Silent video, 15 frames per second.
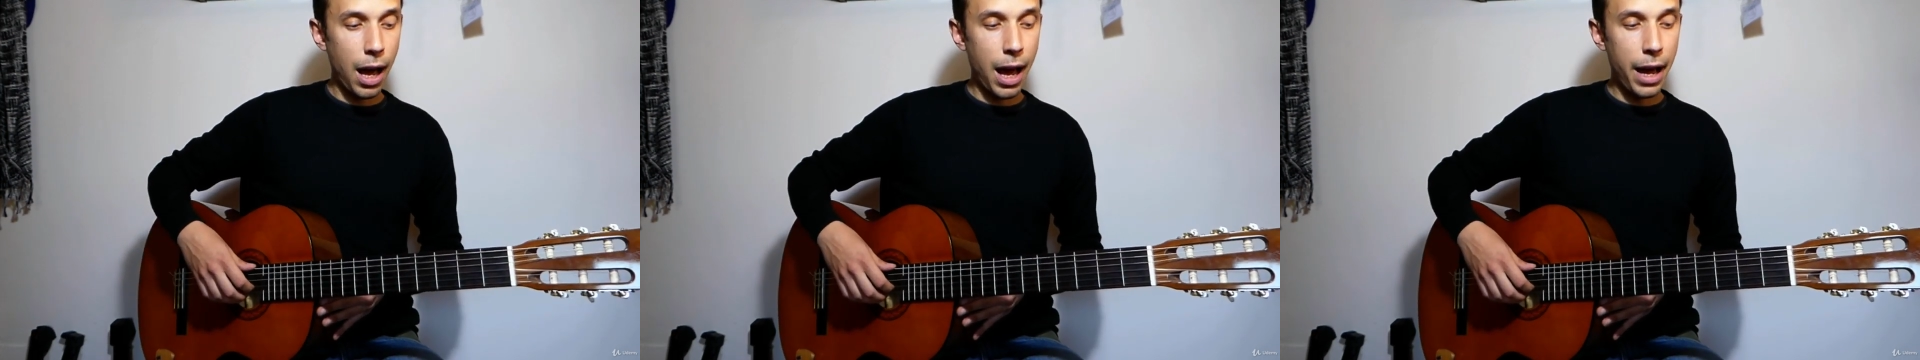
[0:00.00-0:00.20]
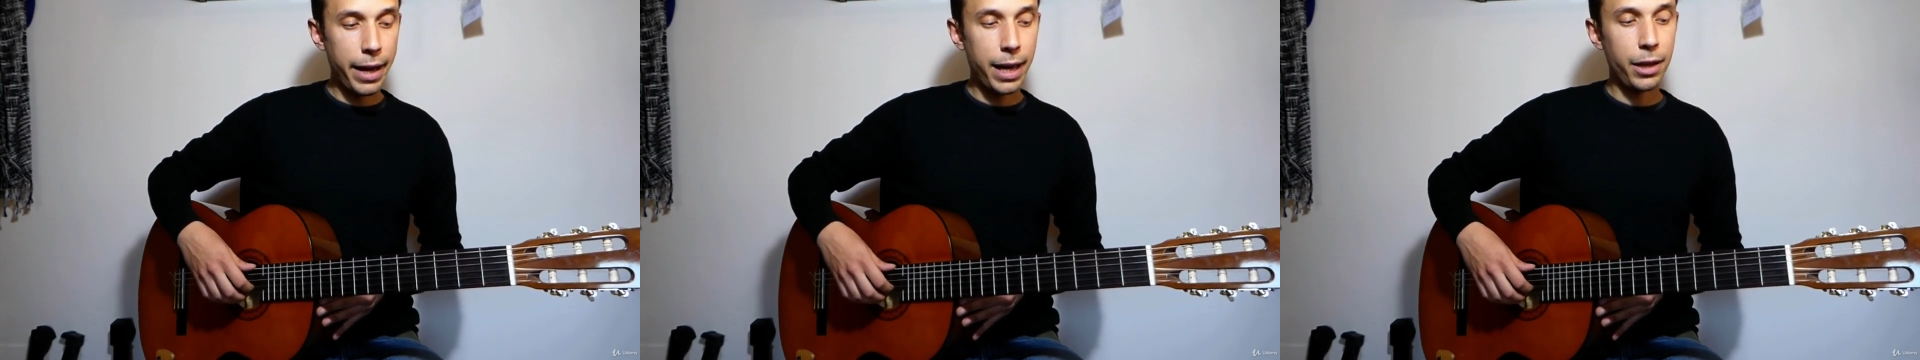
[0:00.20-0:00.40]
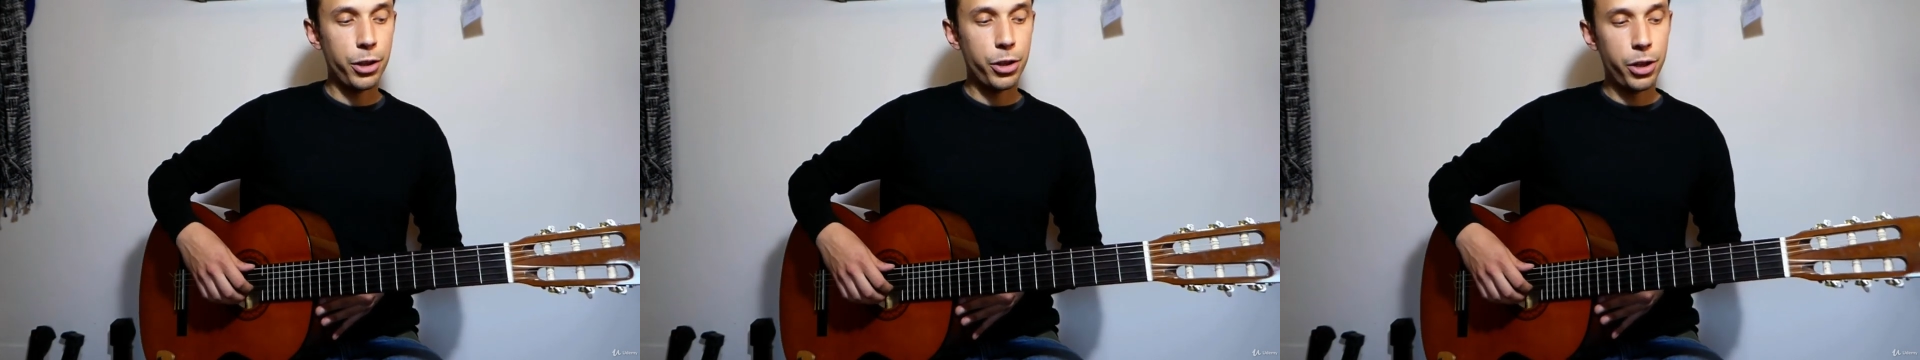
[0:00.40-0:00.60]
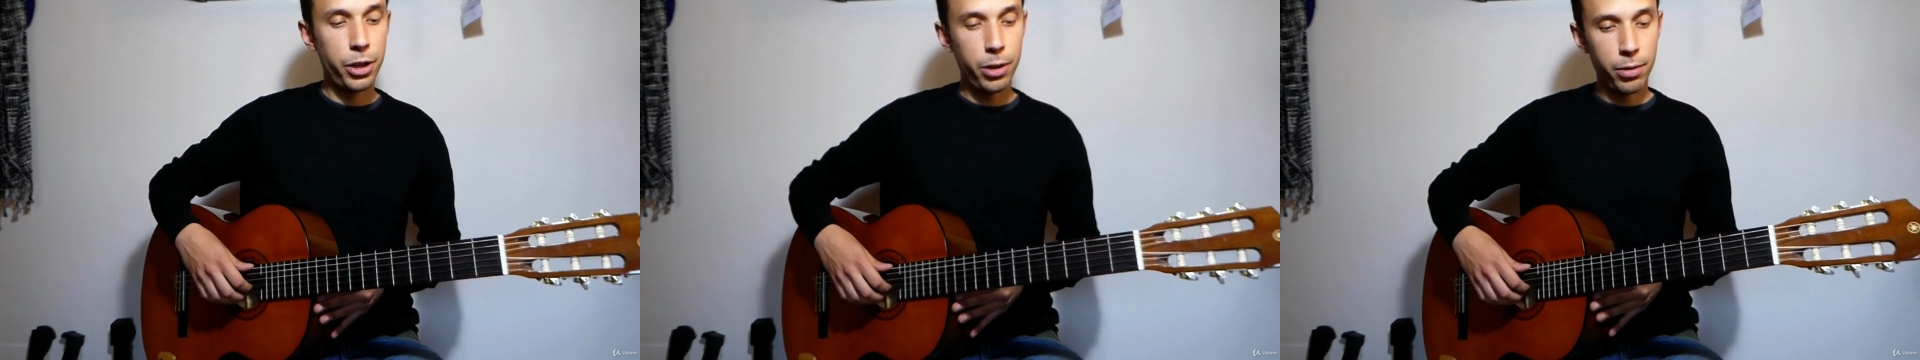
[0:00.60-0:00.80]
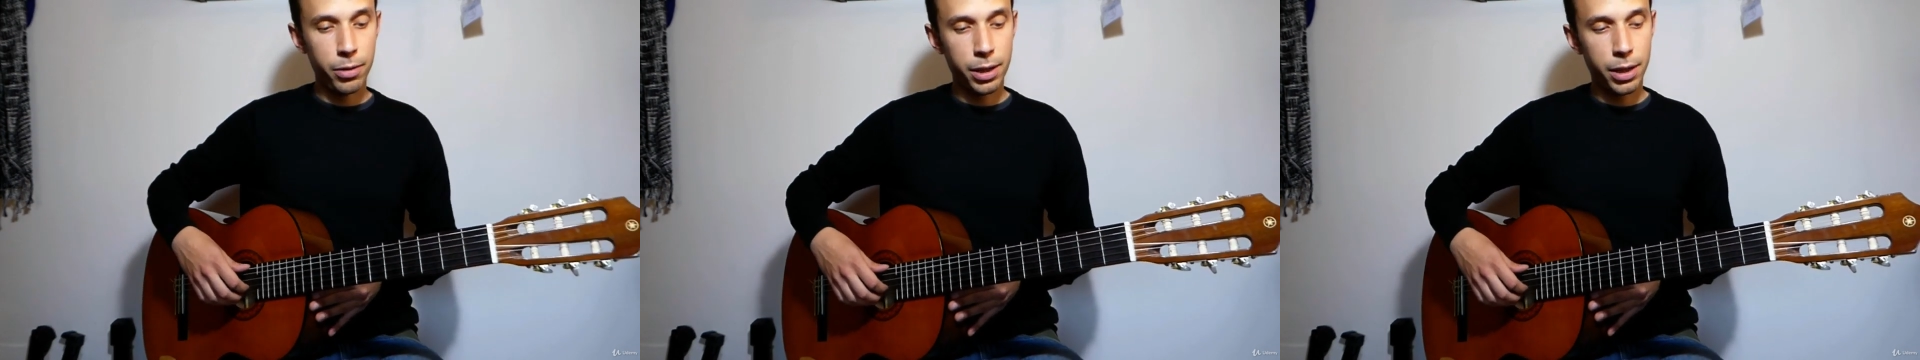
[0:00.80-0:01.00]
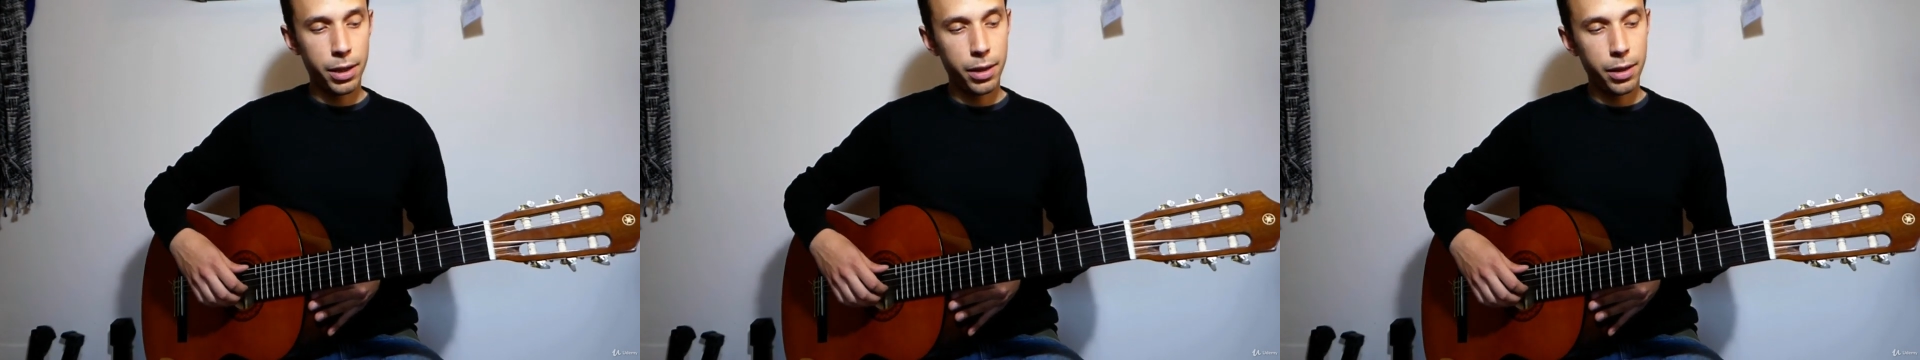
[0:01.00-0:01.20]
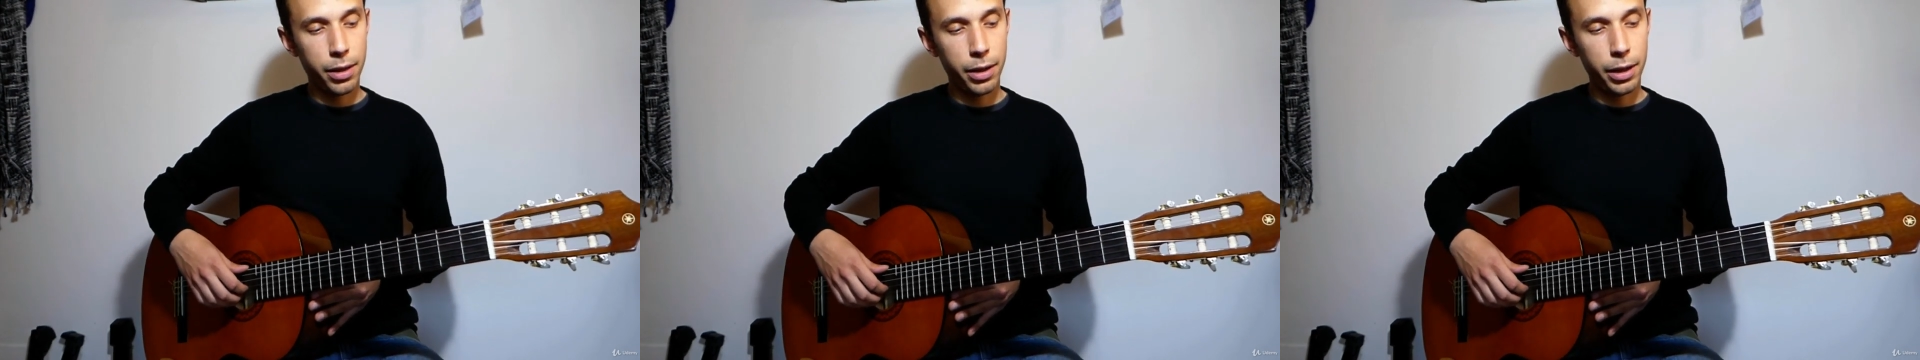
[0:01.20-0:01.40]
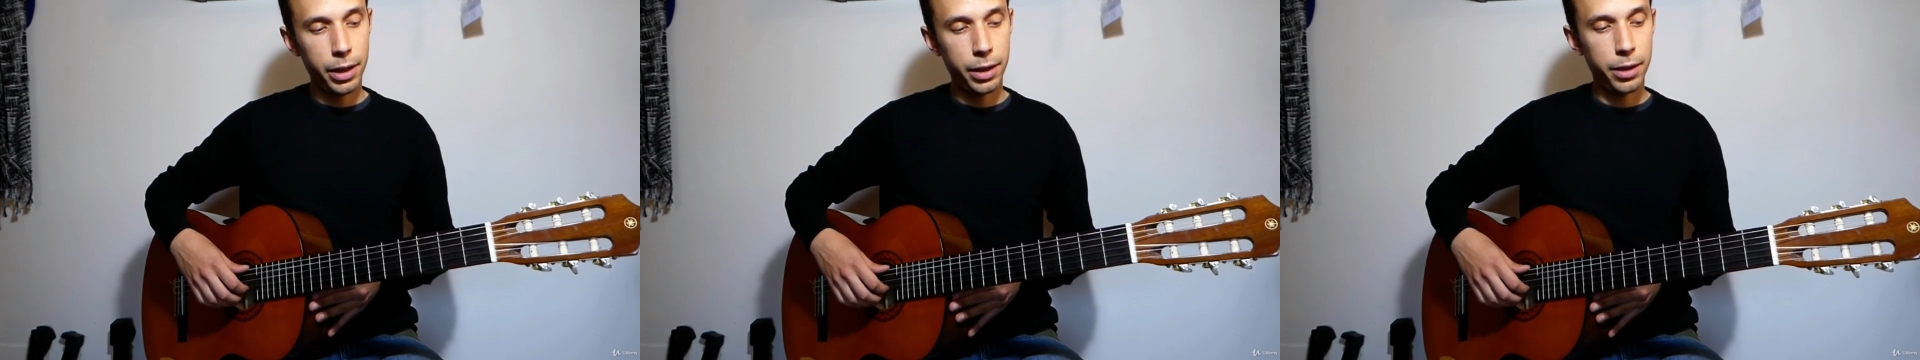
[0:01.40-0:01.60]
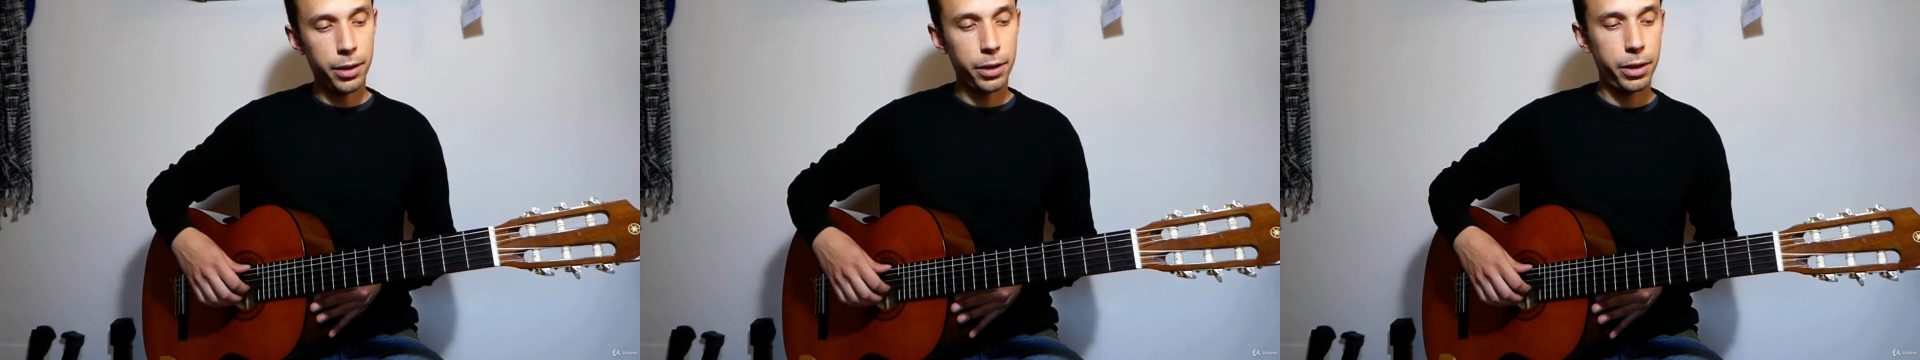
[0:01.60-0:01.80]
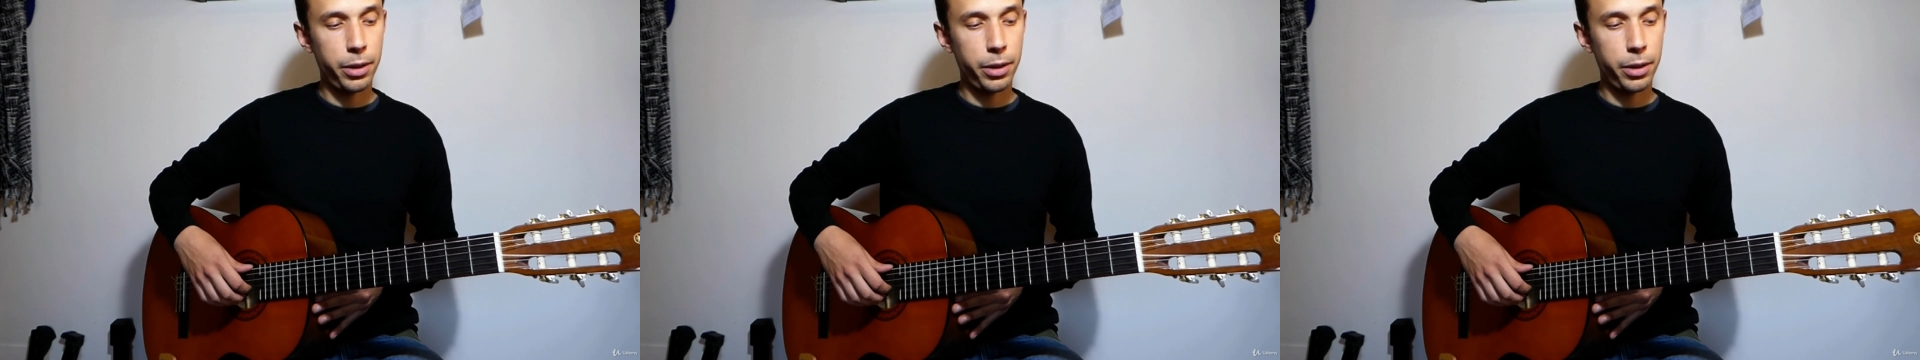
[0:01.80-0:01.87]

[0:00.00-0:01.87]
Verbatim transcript: I can choose either